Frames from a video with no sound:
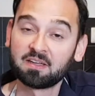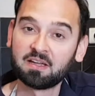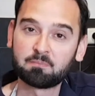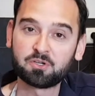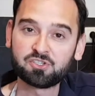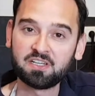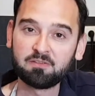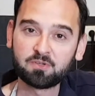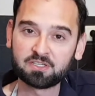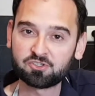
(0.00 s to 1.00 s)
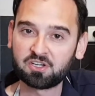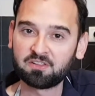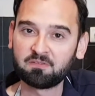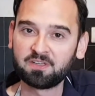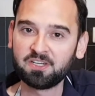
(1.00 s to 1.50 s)
appreciate if you can share
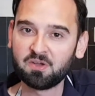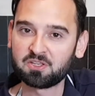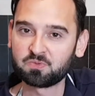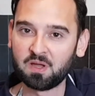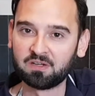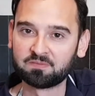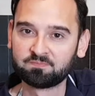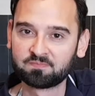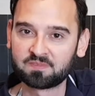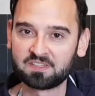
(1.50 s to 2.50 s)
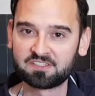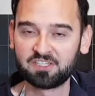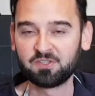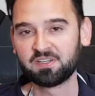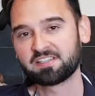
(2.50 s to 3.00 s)
the video as well. See
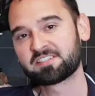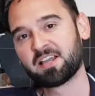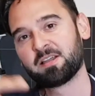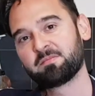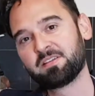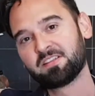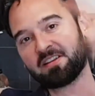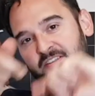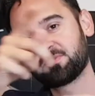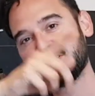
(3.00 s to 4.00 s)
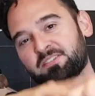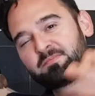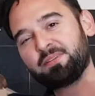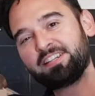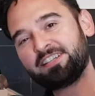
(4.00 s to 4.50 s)
you next time in the next
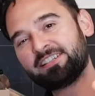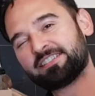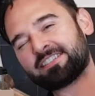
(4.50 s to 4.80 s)
recipe.